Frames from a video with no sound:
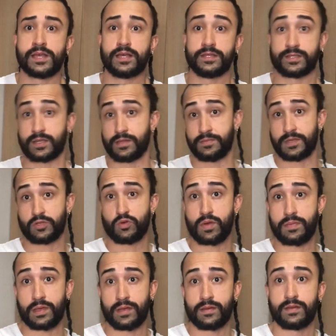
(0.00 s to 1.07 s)
it's gonna be
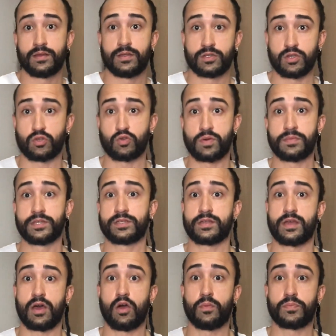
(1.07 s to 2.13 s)
swimming. So swimming is
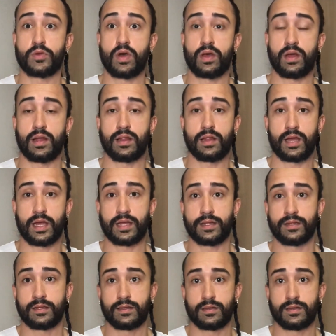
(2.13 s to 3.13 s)
gonna help you out a lot.